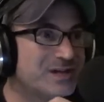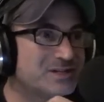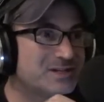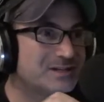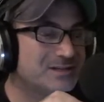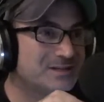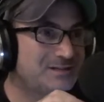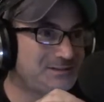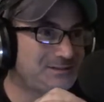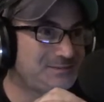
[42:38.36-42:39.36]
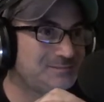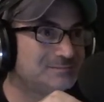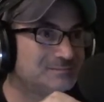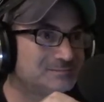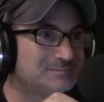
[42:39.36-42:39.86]
You mean where the voters?
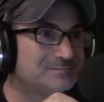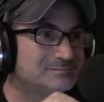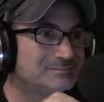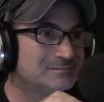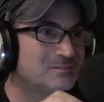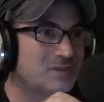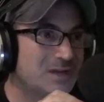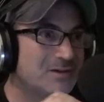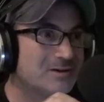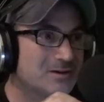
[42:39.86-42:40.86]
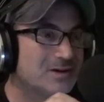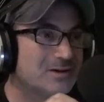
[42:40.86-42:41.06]
Yeah. I agree with you,